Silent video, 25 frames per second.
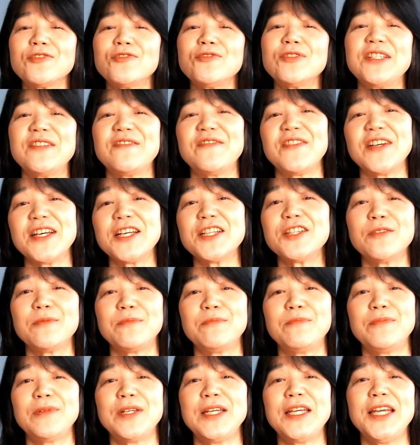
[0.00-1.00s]
to
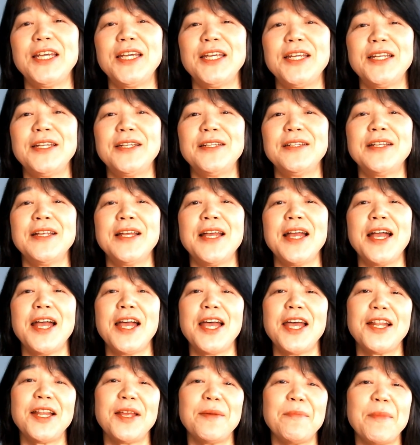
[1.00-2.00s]
develop in
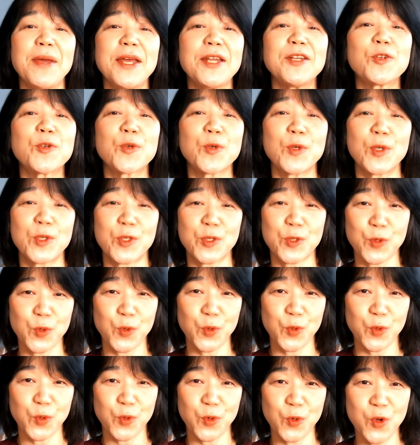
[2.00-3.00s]
elementary
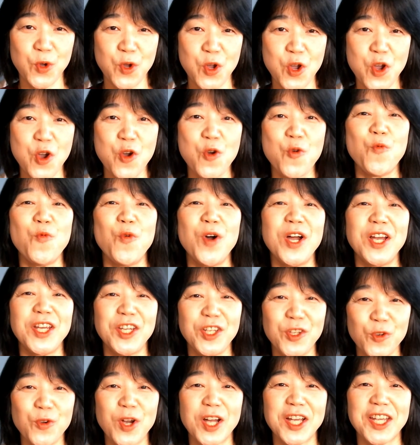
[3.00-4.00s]
school
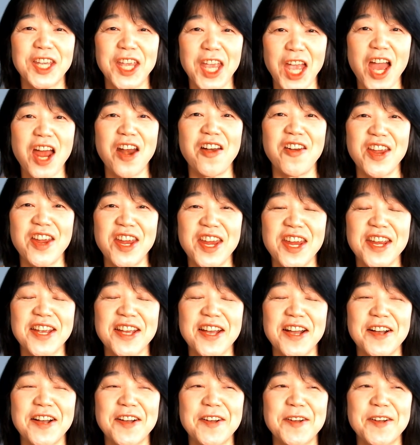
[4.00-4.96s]
when you are carrying,